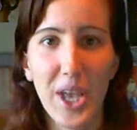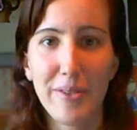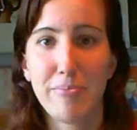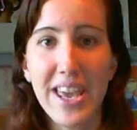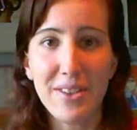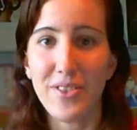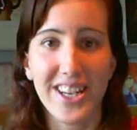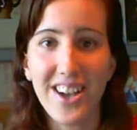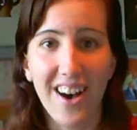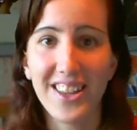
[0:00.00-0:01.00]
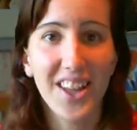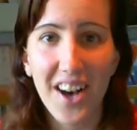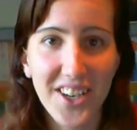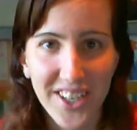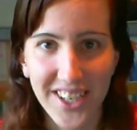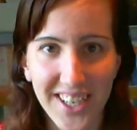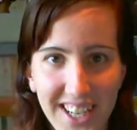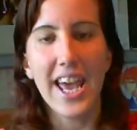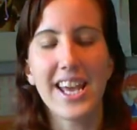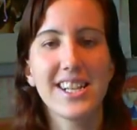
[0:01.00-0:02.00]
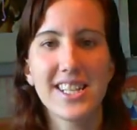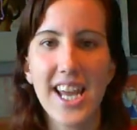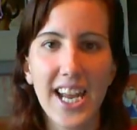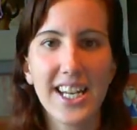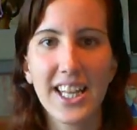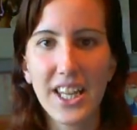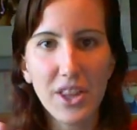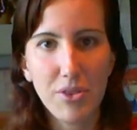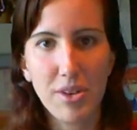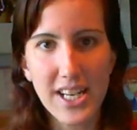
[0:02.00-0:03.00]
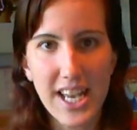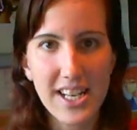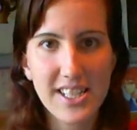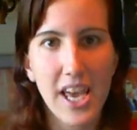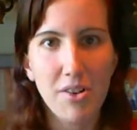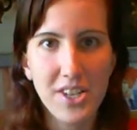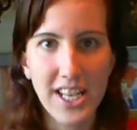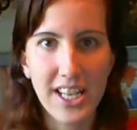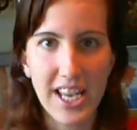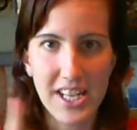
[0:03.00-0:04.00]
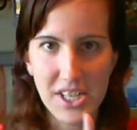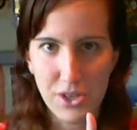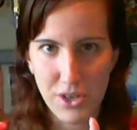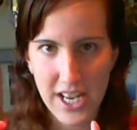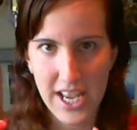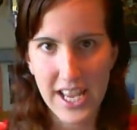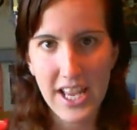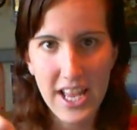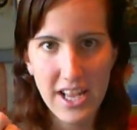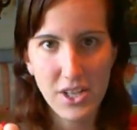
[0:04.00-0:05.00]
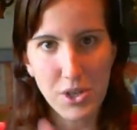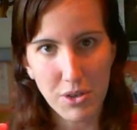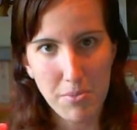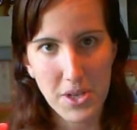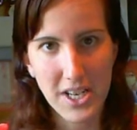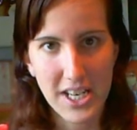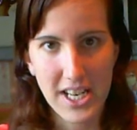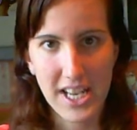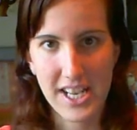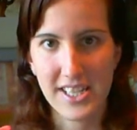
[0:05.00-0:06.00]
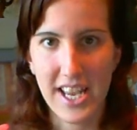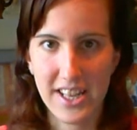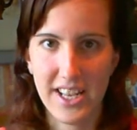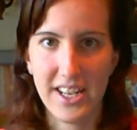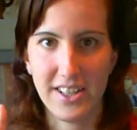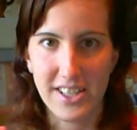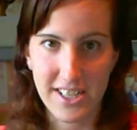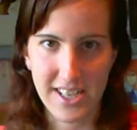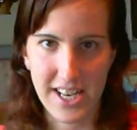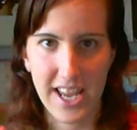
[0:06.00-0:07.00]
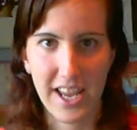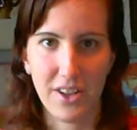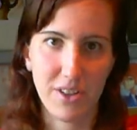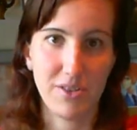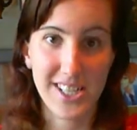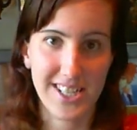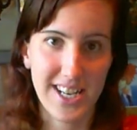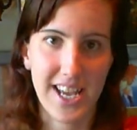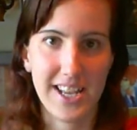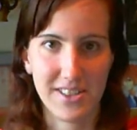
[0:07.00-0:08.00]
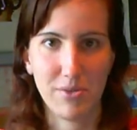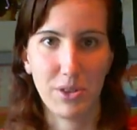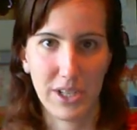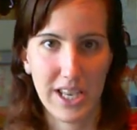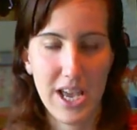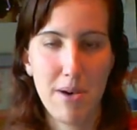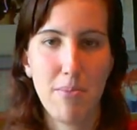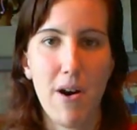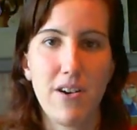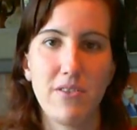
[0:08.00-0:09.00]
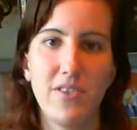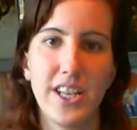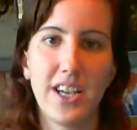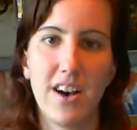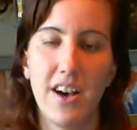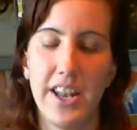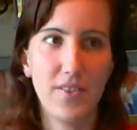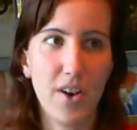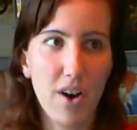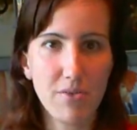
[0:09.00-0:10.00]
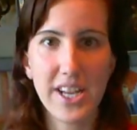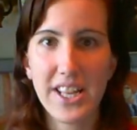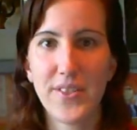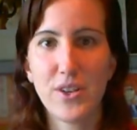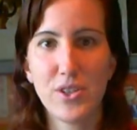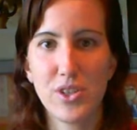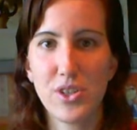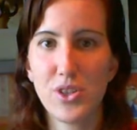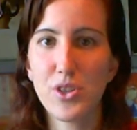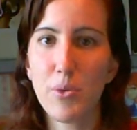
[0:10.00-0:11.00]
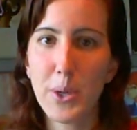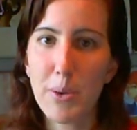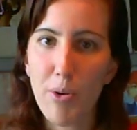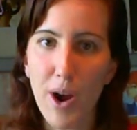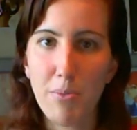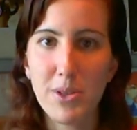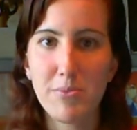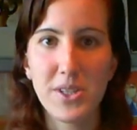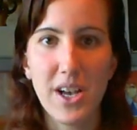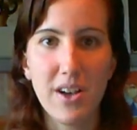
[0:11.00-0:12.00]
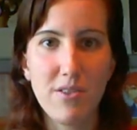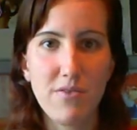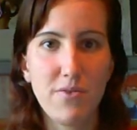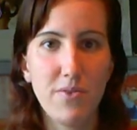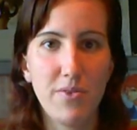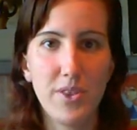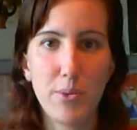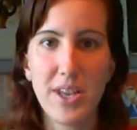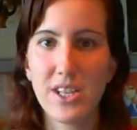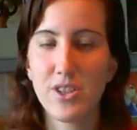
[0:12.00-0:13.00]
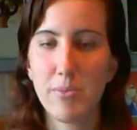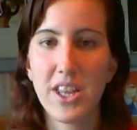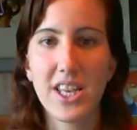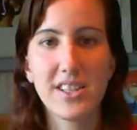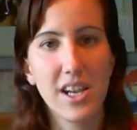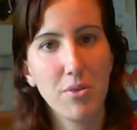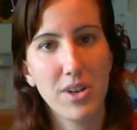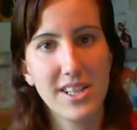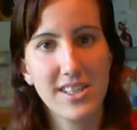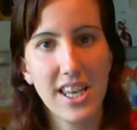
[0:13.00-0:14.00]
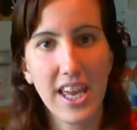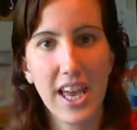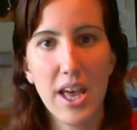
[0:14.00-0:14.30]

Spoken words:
Make VidCon longer. It is technically 3 days, counting Industry Day, 2 Community Days, and then Disney Day, although Disney Day isn't really part of VidCon. Already, there's so many problems of there being so many things that I want to see,